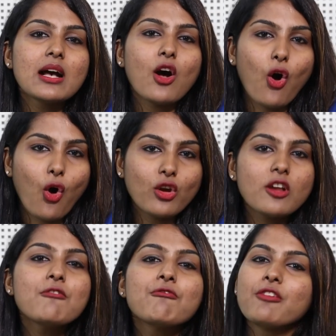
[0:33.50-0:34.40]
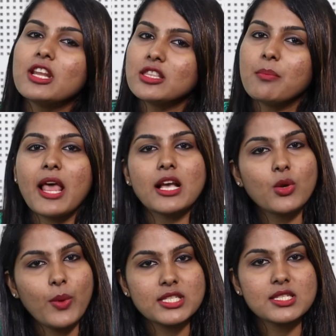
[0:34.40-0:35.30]
or fill in the blank
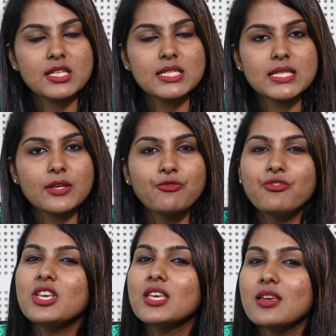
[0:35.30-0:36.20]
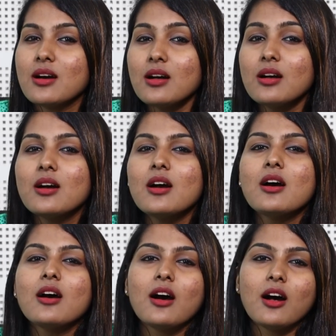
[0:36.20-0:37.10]
questions. We hear
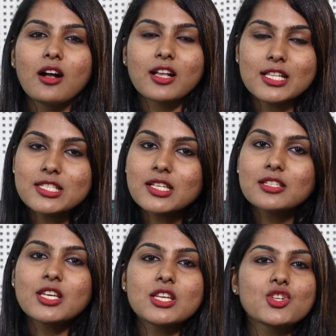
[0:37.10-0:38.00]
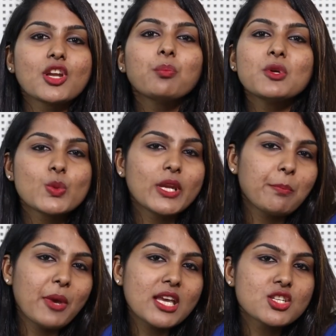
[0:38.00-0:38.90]
consultation between a
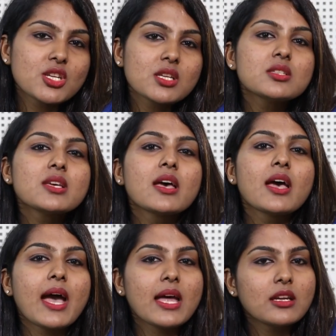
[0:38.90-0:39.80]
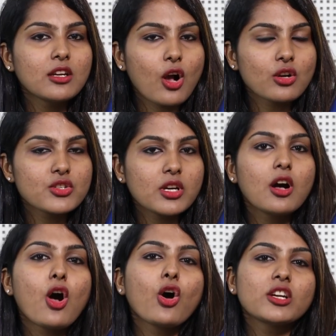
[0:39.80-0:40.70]
patient and a doctor
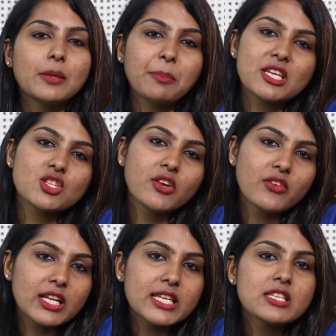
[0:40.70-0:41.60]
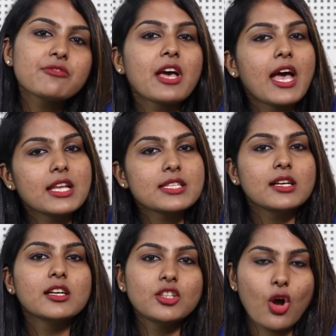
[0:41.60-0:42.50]
or a patient relative and
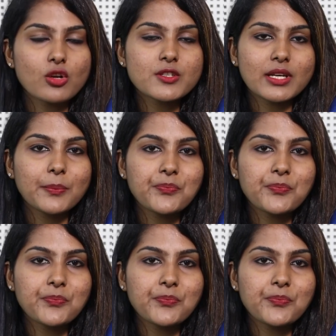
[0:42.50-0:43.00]
a doctor.